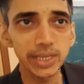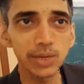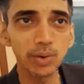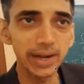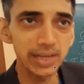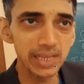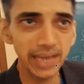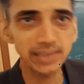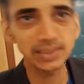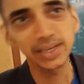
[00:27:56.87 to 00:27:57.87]
You'll get
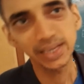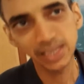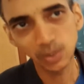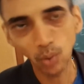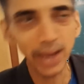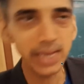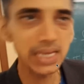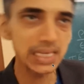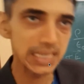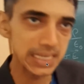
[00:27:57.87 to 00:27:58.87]
Ex,
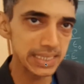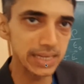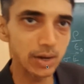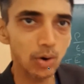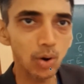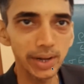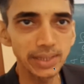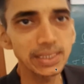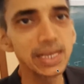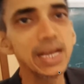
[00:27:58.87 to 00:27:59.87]
Ui, Ez in accordance,